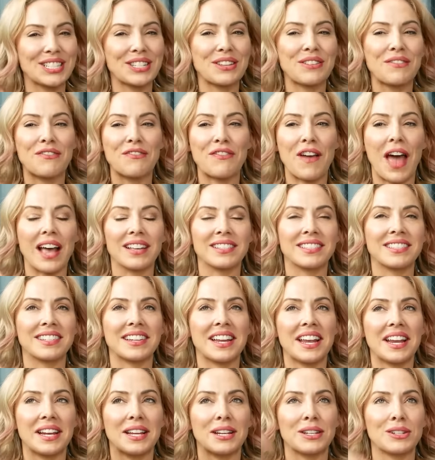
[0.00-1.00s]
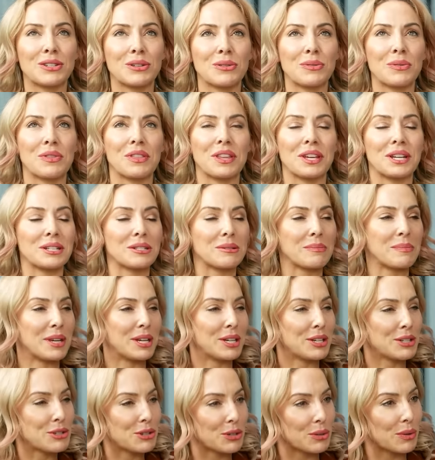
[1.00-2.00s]
a fascinating two things
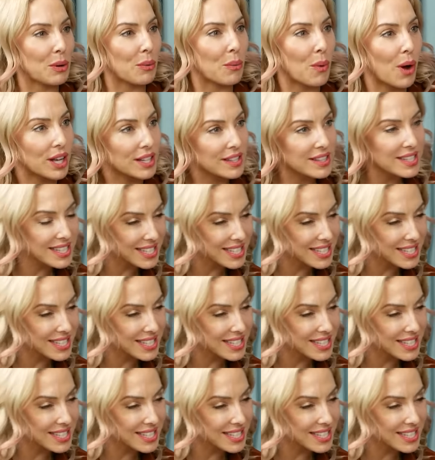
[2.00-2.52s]
being true at once